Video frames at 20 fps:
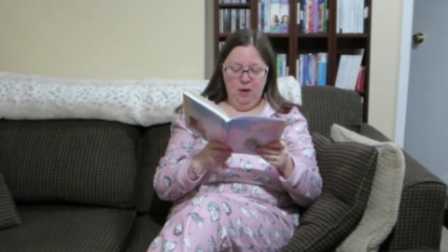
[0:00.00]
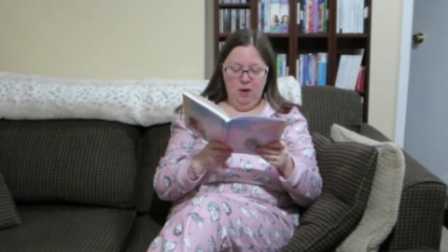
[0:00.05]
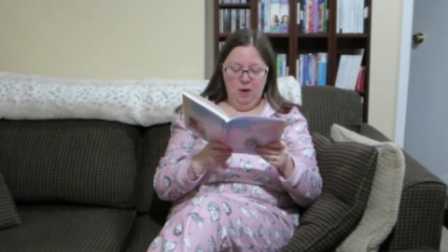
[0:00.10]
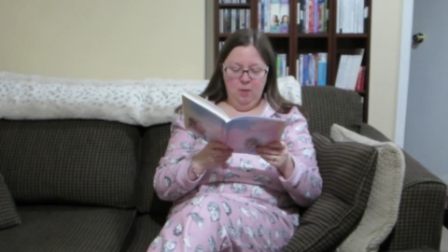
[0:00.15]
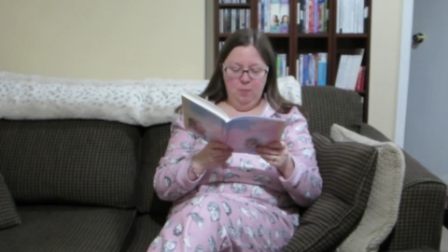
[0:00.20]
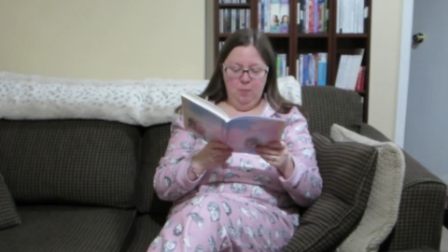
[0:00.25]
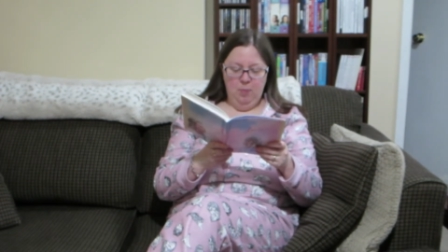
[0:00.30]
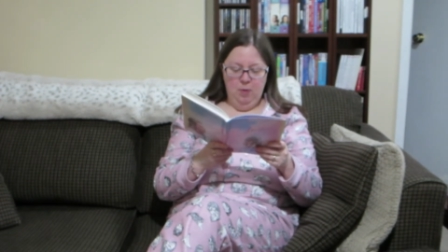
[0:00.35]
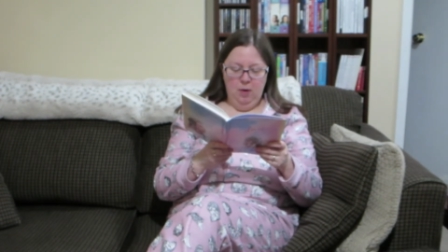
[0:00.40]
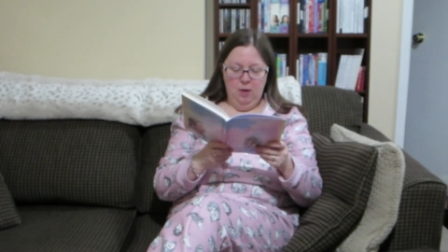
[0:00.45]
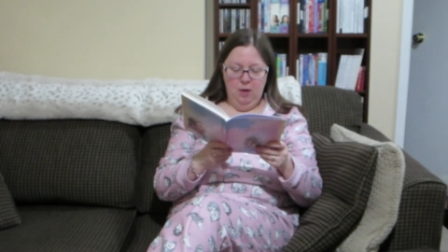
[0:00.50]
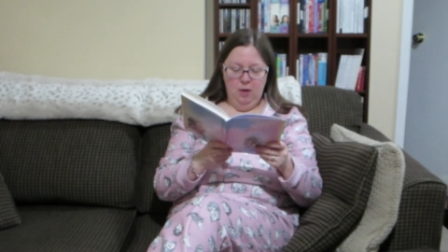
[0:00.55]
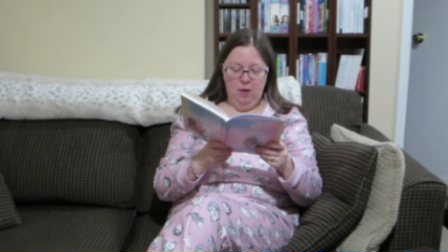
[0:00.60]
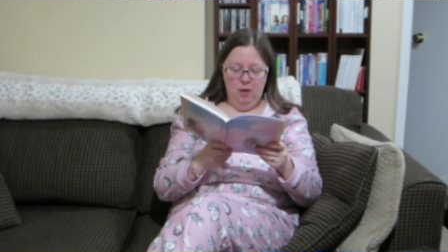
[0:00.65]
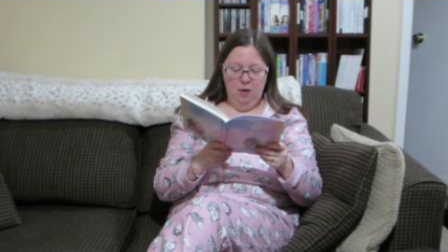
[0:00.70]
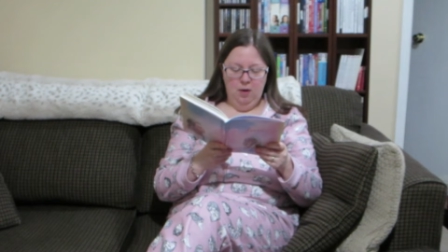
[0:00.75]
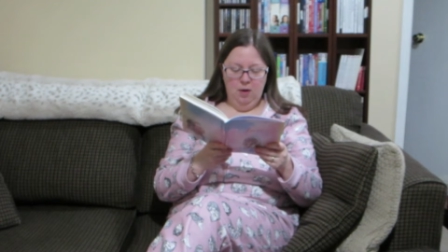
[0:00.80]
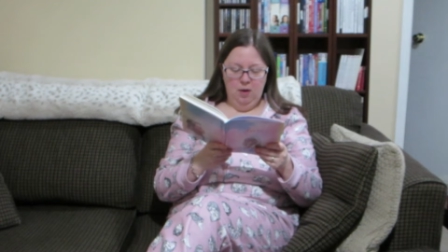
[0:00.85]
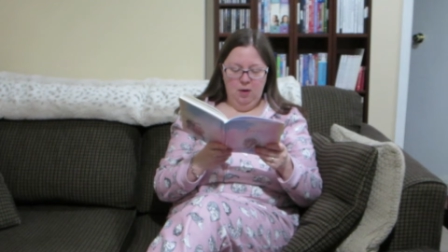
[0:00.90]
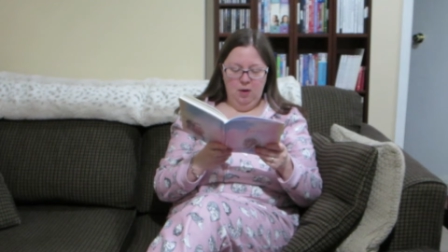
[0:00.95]
up
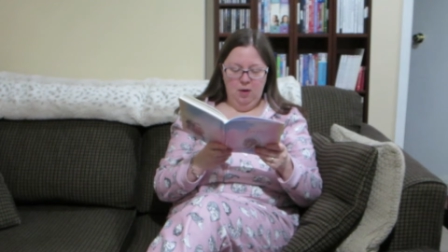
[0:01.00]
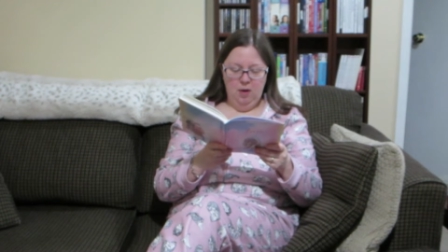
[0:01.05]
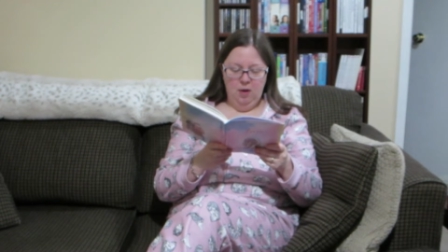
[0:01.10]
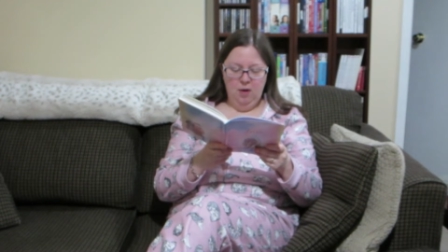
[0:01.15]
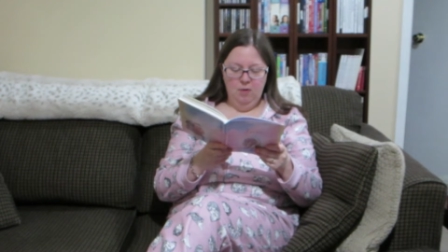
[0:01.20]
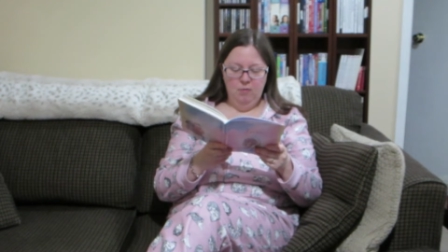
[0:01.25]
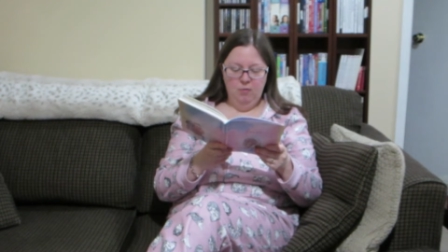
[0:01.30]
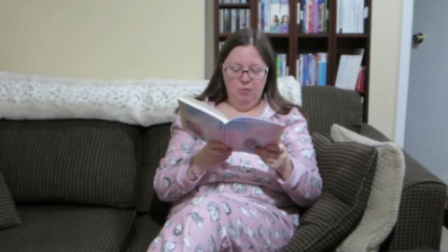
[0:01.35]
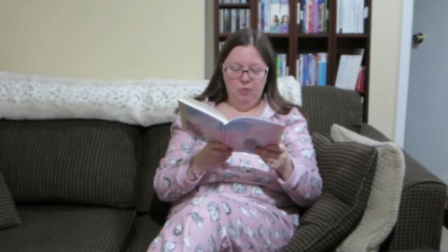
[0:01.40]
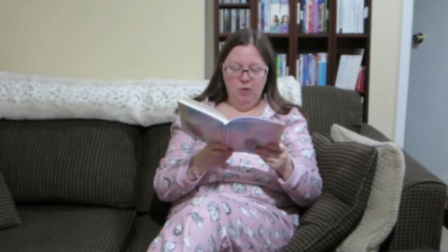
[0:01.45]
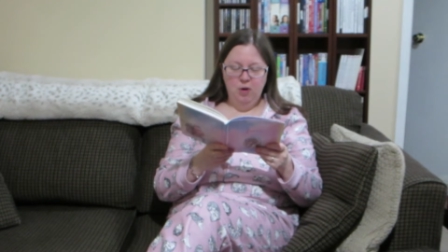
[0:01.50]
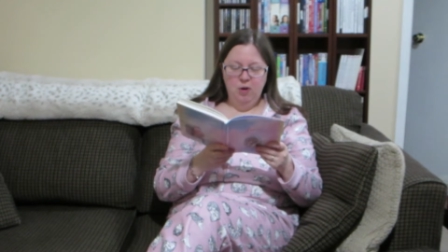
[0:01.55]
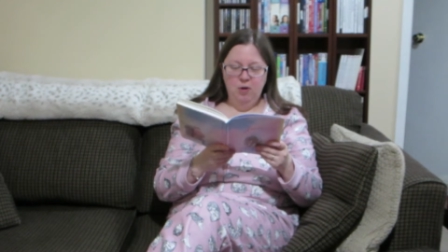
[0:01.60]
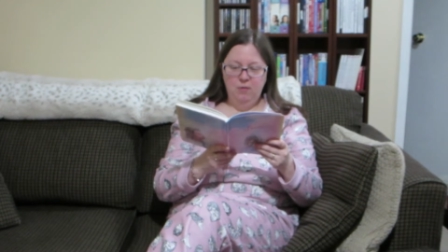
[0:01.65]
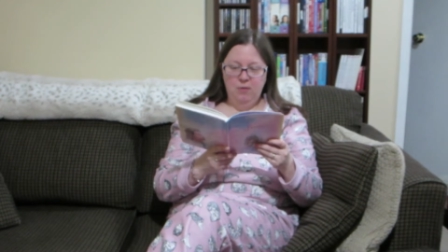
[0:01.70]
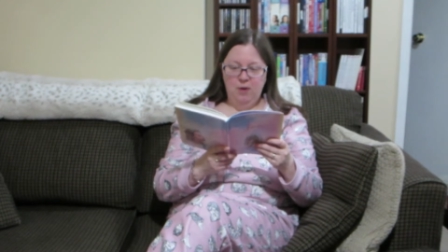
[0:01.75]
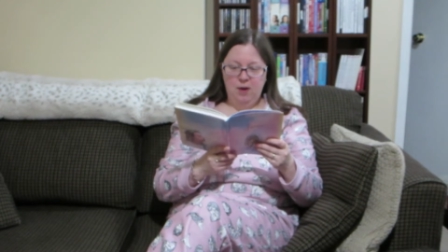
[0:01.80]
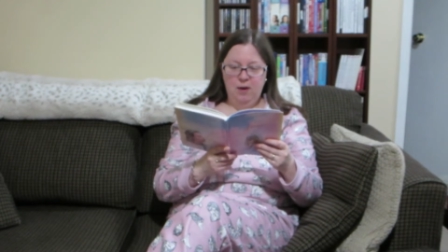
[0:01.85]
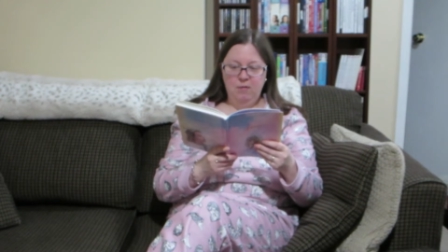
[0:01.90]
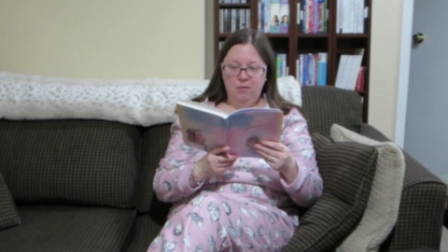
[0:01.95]
in front
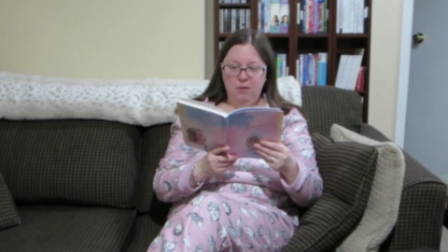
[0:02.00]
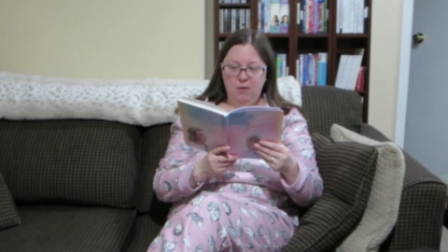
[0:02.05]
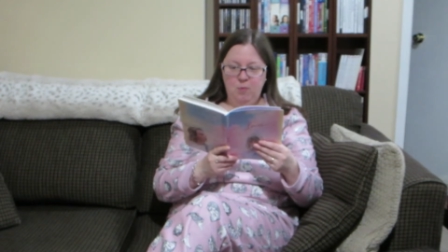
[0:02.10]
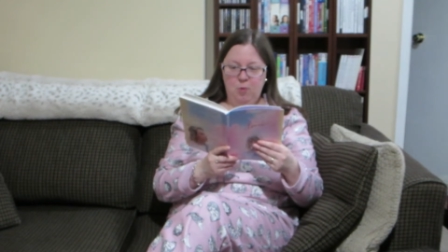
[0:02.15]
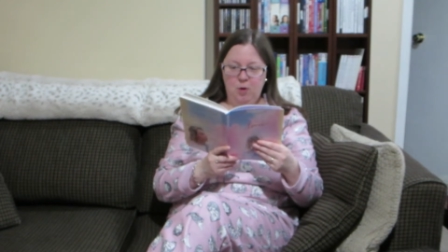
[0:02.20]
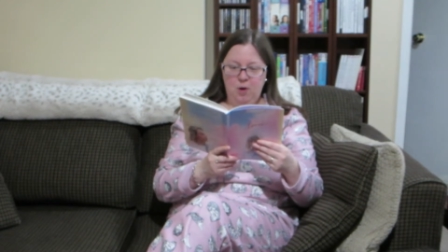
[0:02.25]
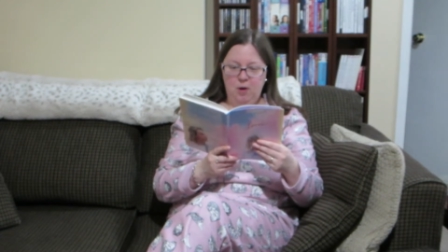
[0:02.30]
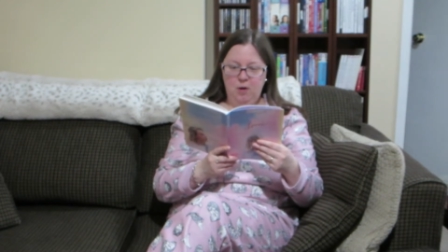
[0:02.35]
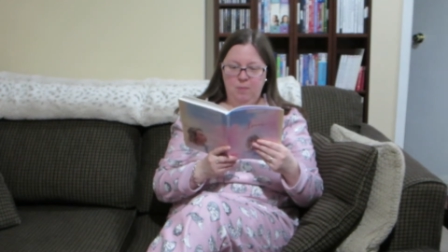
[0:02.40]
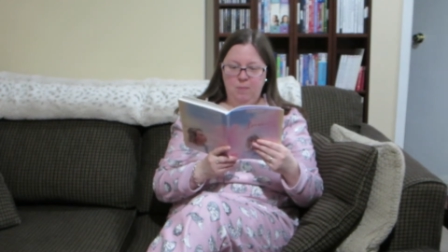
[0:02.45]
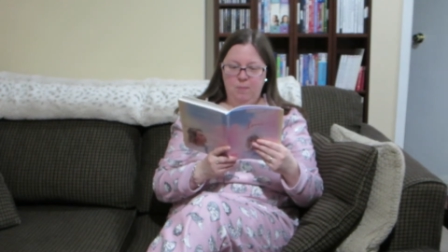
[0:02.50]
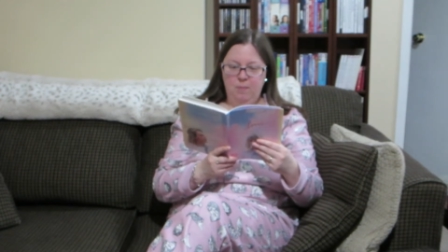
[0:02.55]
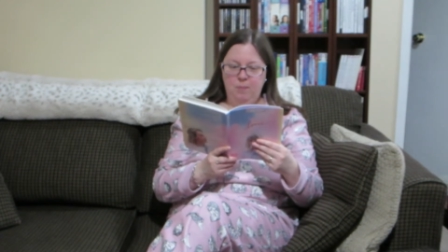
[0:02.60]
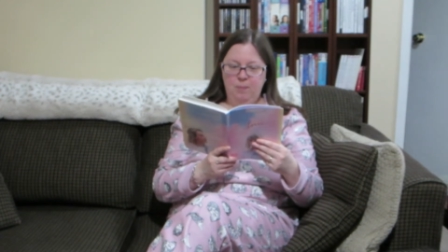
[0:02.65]
of everyone.